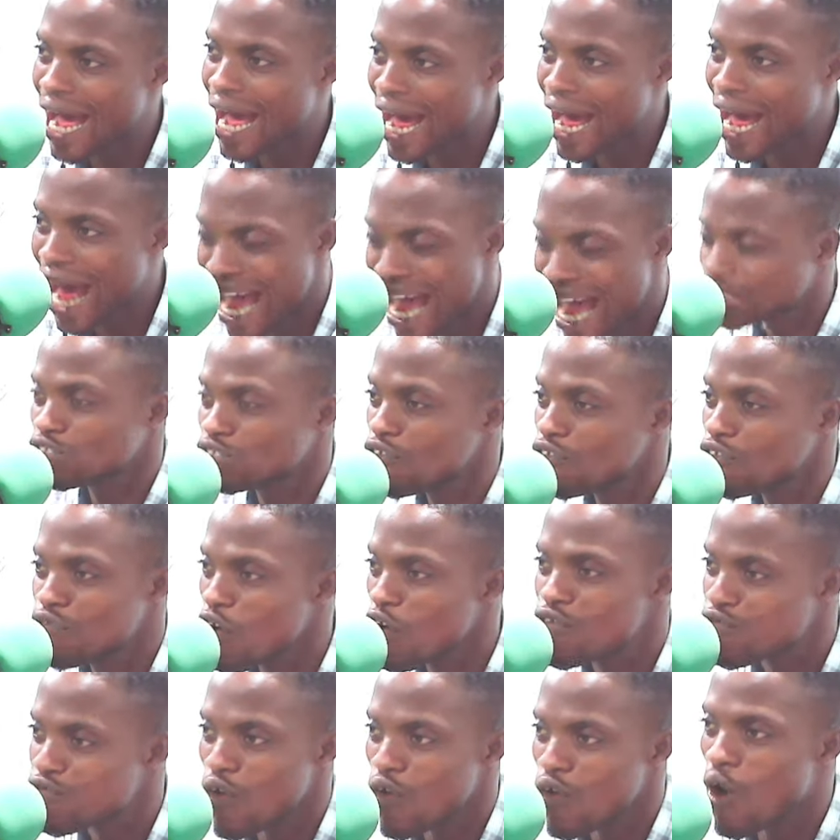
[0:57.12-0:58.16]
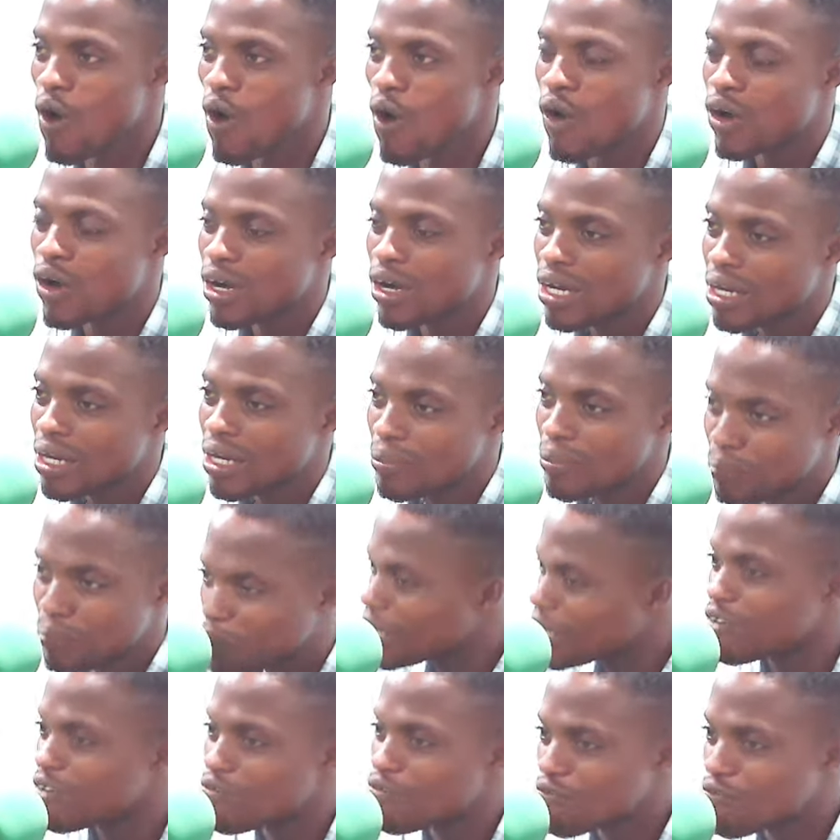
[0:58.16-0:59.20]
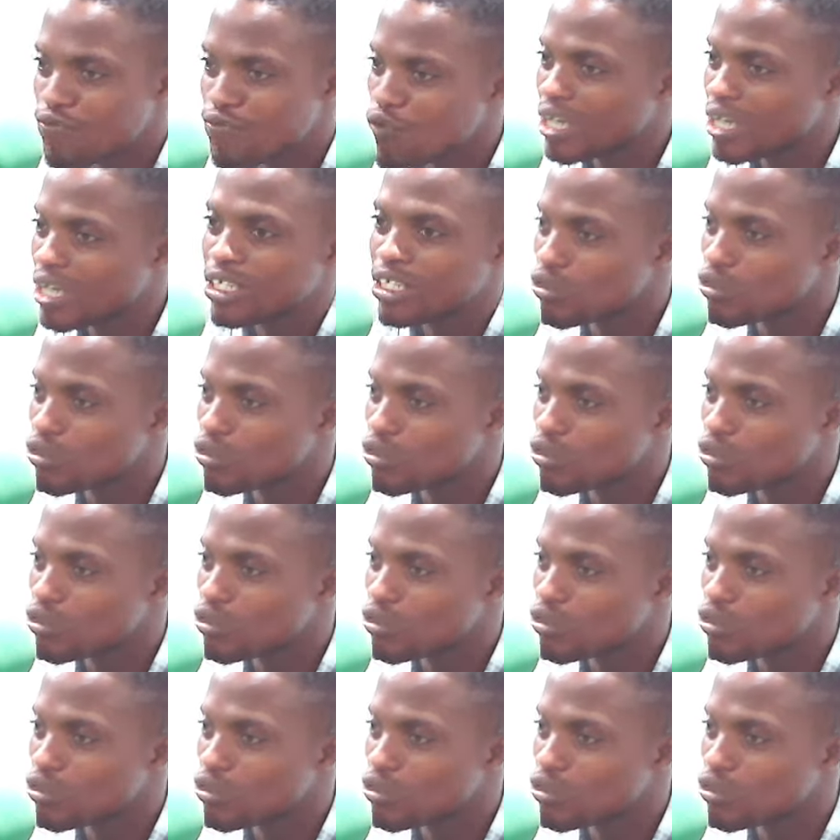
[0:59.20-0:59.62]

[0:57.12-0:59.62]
how to folk for penny for the